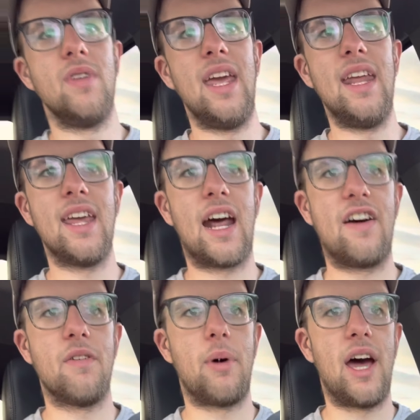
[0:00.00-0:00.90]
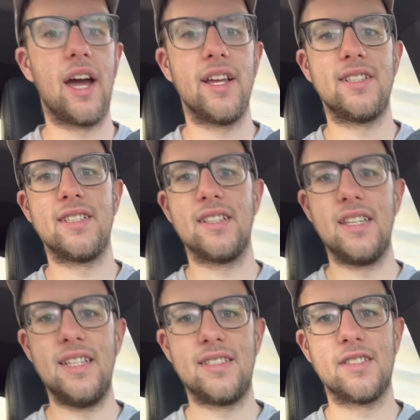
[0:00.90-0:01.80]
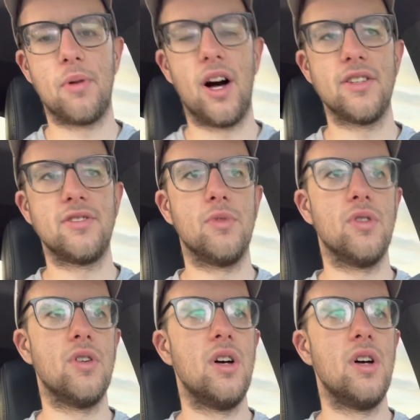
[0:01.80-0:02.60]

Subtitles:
eating out of the package as least as possible,